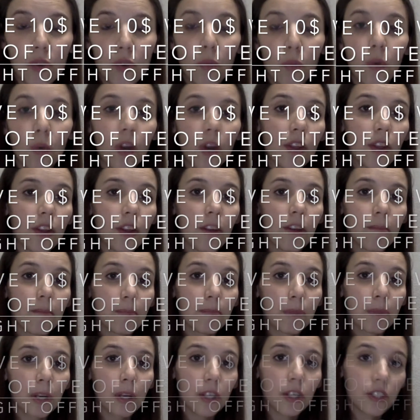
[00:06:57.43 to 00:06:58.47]
worth of
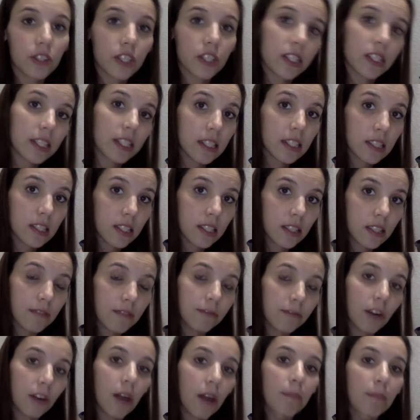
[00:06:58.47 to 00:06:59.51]
purchases
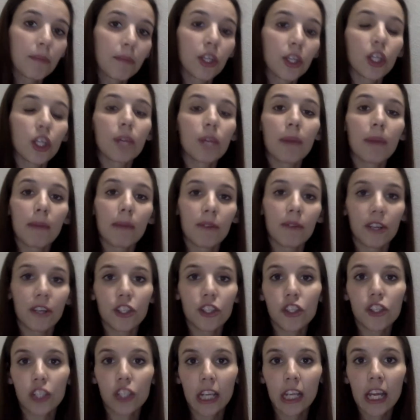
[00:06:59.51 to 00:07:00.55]
from your baby
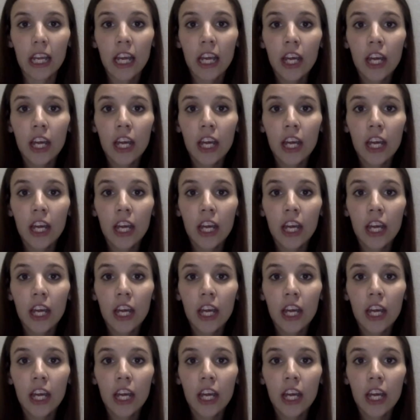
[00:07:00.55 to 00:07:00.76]
registry.